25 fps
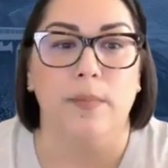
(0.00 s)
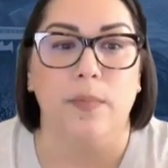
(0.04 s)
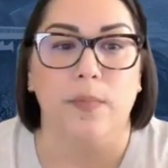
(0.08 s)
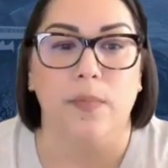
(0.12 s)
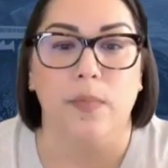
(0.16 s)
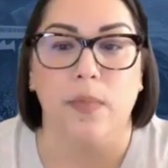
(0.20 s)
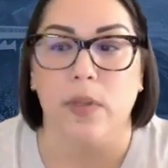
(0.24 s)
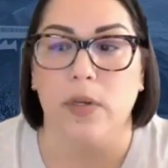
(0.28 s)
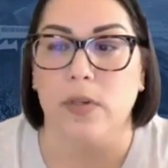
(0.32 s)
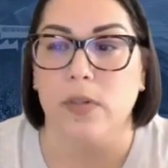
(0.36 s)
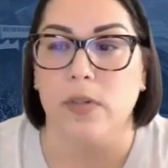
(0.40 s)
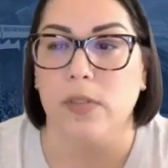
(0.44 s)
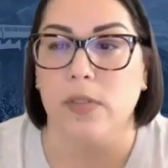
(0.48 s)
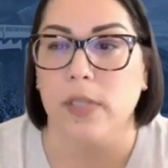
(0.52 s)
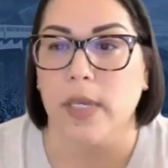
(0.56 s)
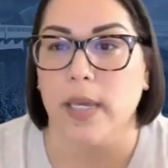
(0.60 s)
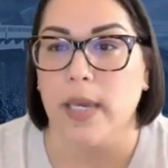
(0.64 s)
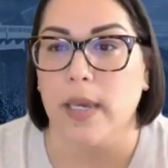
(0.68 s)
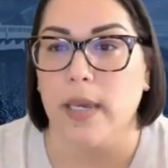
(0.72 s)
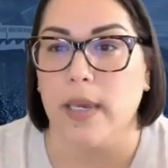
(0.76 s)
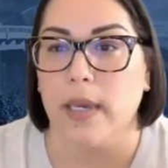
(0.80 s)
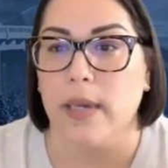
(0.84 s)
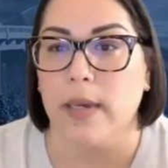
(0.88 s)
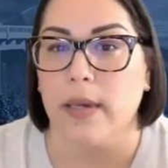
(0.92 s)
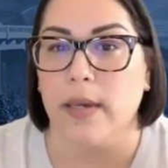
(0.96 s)
There's
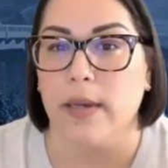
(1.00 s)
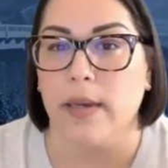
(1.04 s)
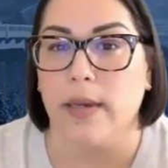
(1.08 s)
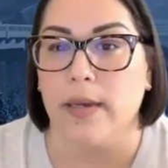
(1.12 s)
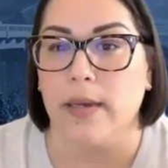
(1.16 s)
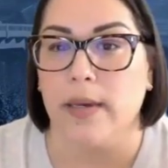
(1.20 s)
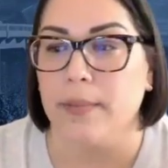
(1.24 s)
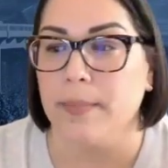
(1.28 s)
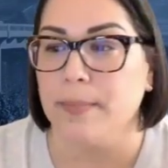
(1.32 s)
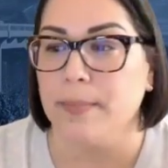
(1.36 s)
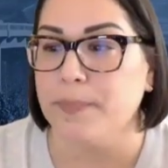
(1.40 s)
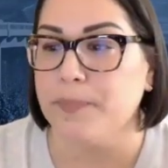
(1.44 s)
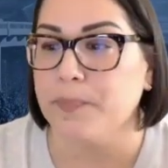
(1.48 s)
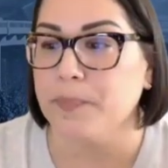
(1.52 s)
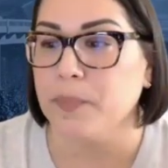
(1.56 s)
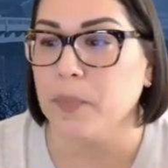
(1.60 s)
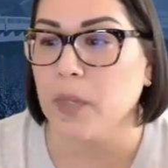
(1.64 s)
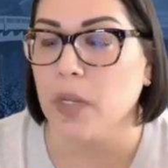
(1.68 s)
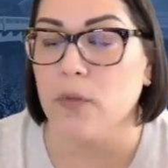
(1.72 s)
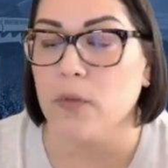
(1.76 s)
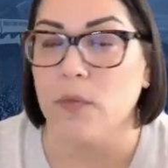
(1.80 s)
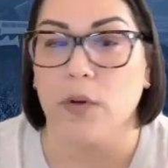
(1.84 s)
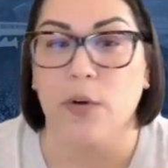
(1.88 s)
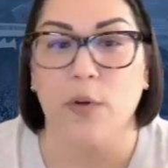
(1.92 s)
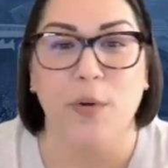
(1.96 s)
a
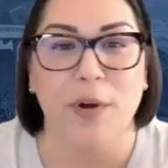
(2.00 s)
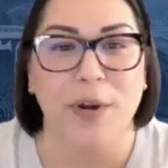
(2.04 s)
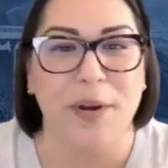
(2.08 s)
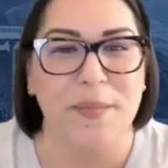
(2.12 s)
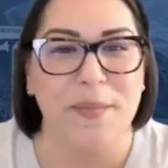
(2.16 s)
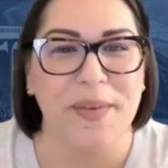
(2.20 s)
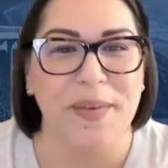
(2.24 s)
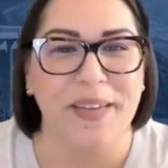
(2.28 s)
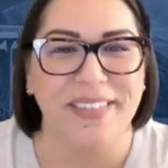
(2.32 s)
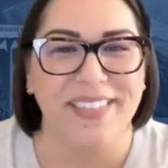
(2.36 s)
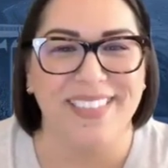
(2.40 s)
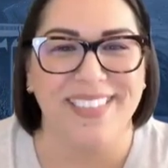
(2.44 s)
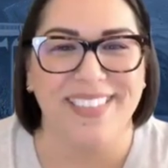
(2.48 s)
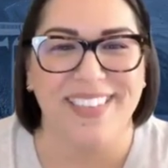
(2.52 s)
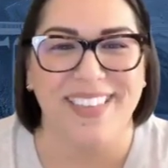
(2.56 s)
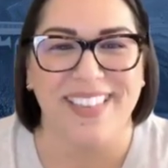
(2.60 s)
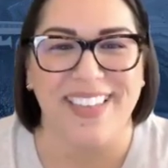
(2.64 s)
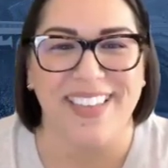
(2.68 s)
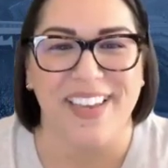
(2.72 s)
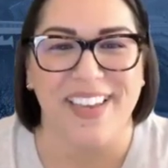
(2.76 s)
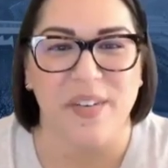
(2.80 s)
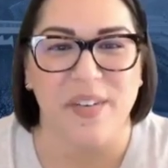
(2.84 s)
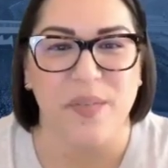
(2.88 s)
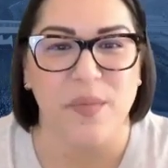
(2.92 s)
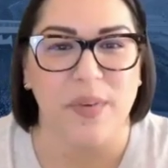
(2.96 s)
requirement
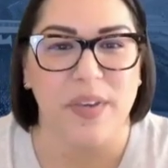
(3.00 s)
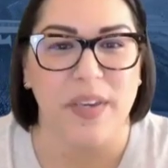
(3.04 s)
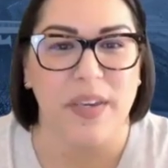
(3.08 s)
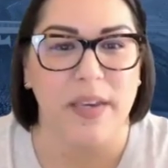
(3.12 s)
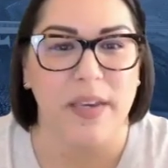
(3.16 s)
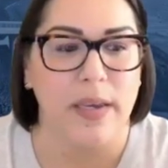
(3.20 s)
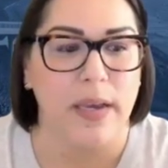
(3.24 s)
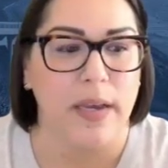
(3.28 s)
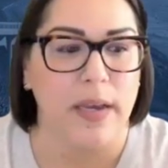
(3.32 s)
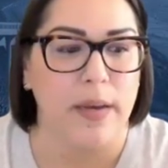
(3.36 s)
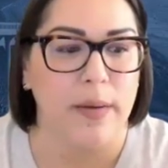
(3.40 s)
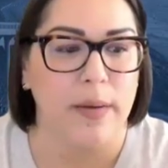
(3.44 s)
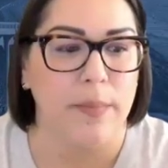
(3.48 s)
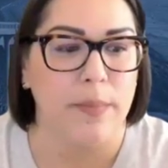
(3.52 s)
that we